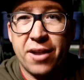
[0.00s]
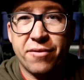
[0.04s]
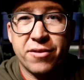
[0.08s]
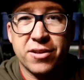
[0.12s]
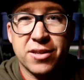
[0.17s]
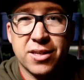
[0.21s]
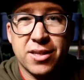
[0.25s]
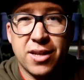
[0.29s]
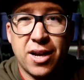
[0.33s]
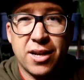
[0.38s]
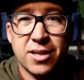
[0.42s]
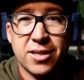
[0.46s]
If it
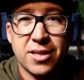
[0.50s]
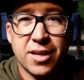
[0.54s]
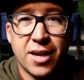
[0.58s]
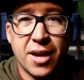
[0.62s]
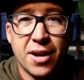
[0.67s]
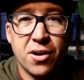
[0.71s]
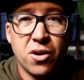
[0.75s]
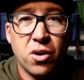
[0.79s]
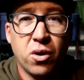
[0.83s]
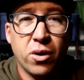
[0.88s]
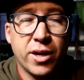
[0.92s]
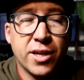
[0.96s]
starts to
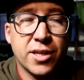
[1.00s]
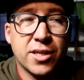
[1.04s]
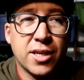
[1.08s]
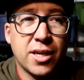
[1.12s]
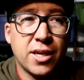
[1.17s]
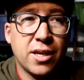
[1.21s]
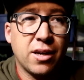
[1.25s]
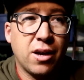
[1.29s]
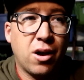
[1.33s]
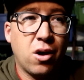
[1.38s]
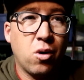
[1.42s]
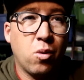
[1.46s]
get
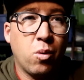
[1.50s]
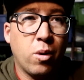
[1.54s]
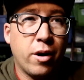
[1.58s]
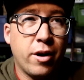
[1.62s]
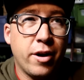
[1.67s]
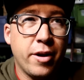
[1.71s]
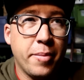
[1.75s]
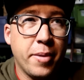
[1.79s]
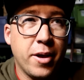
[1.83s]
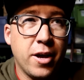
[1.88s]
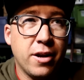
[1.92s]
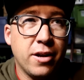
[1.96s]
noisy, I'll
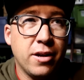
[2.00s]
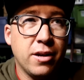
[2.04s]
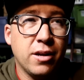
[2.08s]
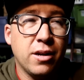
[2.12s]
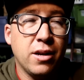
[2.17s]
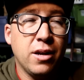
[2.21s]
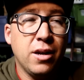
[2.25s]
worry about it.